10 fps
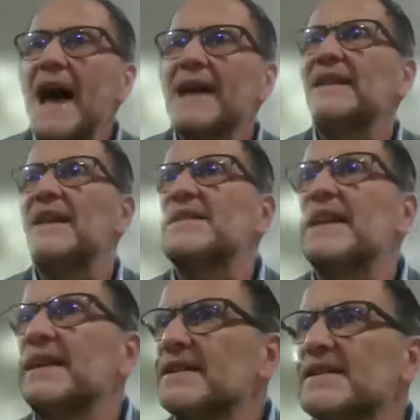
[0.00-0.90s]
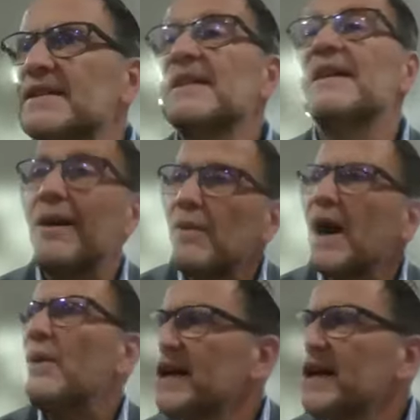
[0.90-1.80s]
and let's eat. And
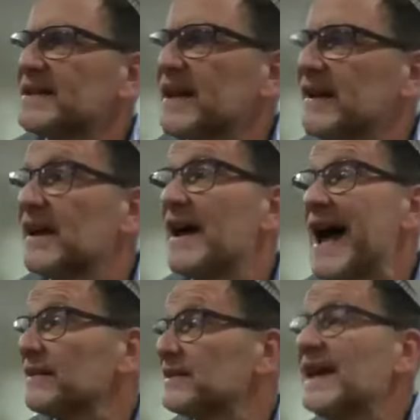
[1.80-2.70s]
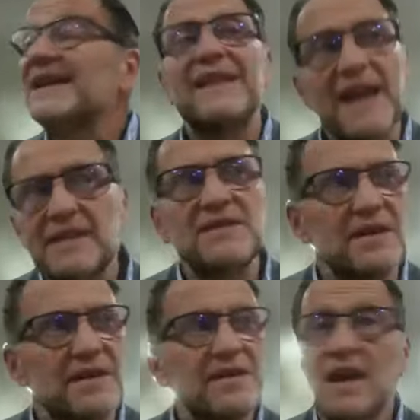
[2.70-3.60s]
while we're eating, I'll tell you the
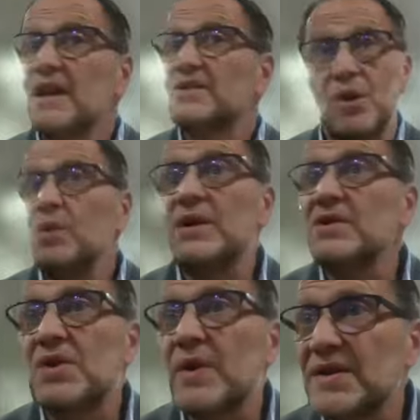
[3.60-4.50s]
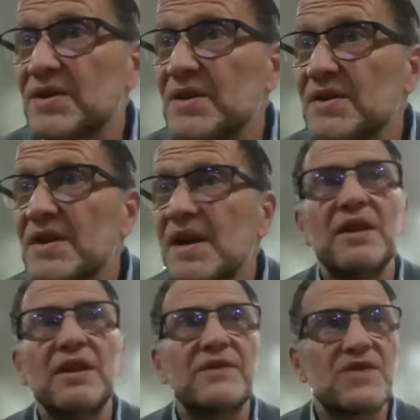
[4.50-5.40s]
answers to all those questions
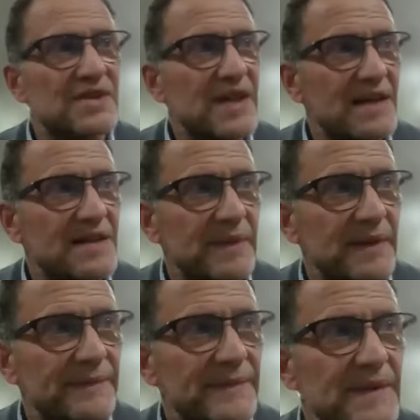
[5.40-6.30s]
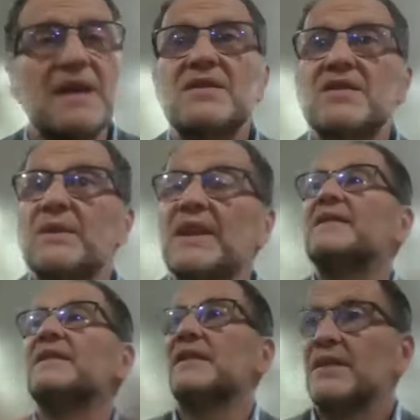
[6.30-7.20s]
that you've just asked me. So we
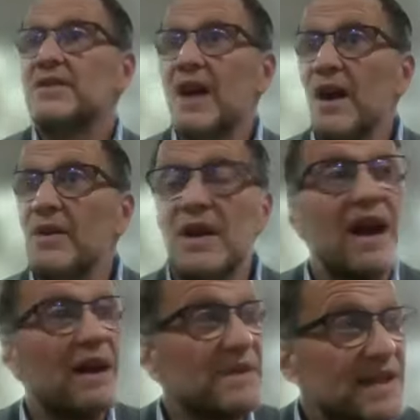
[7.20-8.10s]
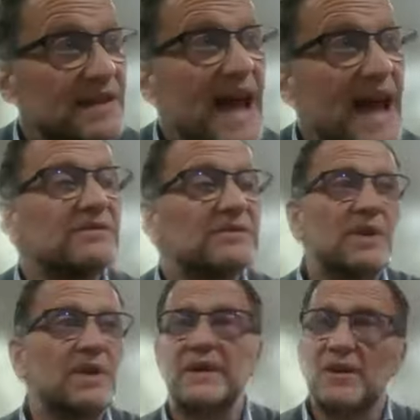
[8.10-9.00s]
then go and we sit down.
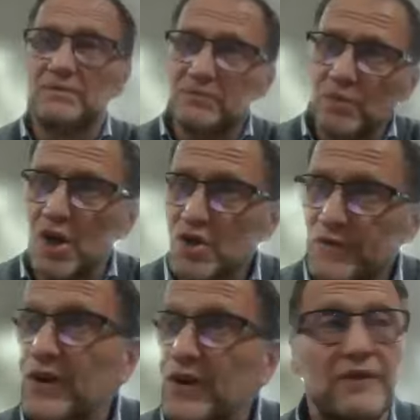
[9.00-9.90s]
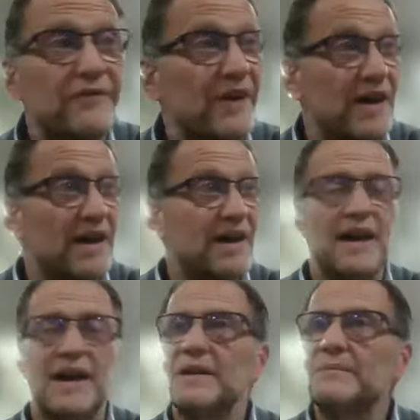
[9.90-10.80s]
Well, we go and wash for, for
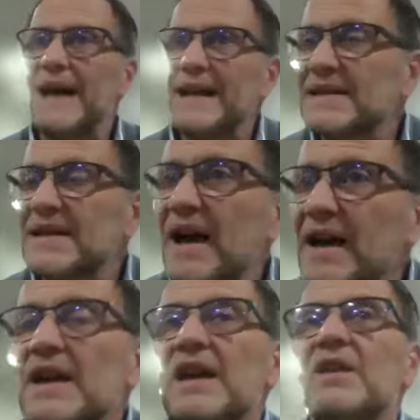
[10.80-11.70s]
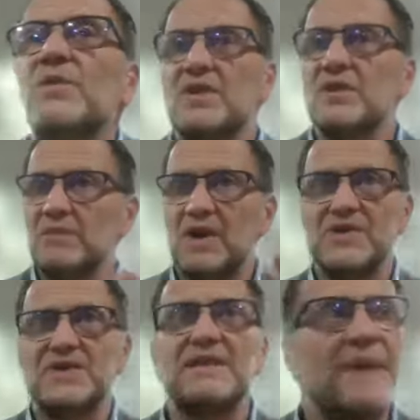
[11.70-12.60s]
uh, matzah. We do
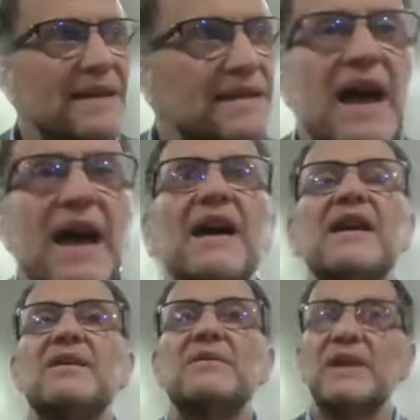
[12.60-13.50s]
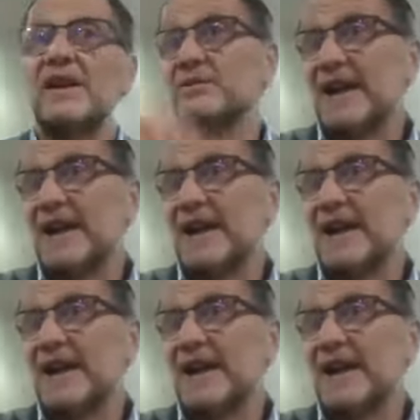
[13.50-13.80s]
motzi matzah. We go